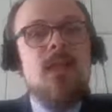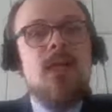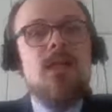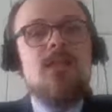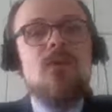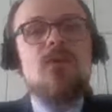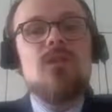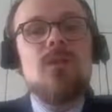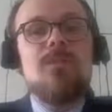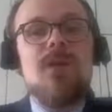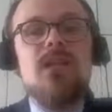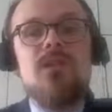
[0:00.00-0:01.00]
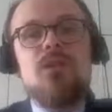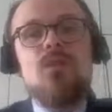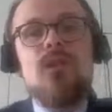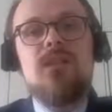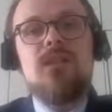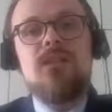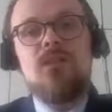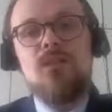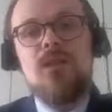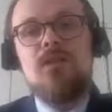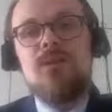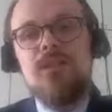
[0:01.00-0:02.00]
and also make sure that you
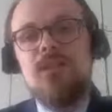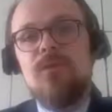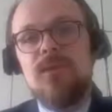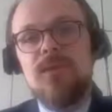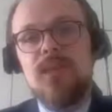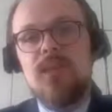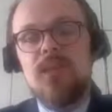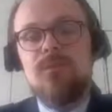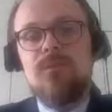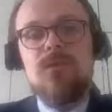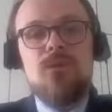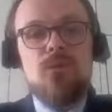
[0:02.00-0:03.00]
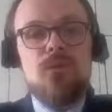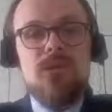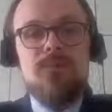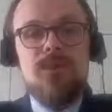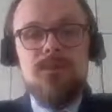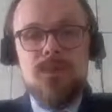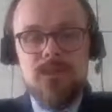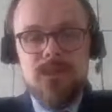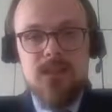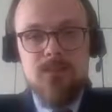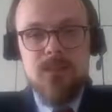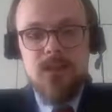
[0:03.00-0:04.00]
have enough time to implement
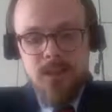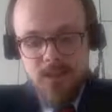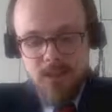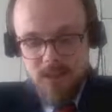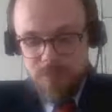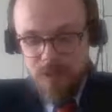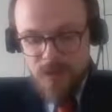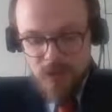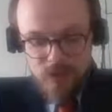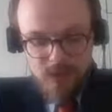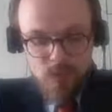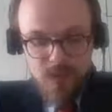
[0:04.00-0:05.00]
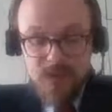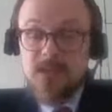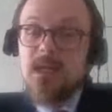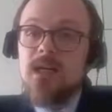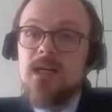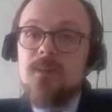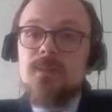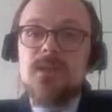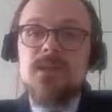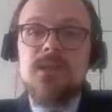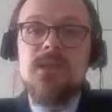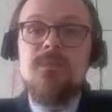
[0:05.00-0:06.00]
them, especially when it comes
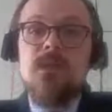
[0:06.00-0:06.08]
to the